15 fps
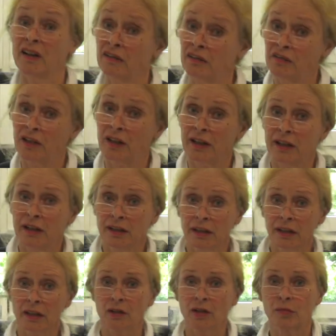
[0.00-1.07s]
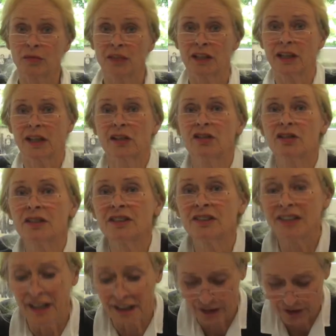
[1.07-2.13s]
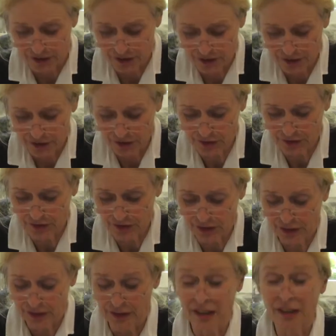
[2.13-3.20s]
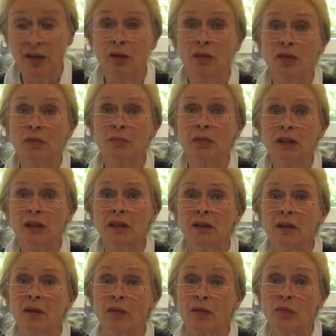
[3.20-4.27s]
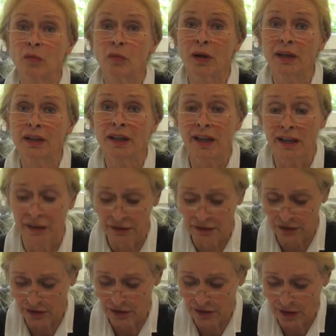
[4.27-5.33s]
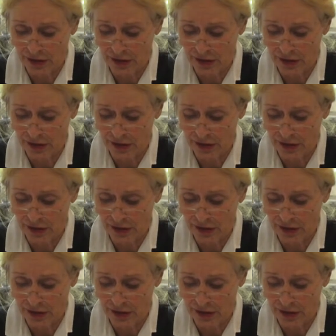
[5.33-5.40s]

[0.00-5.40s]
via communication sciences and economy on the one hand,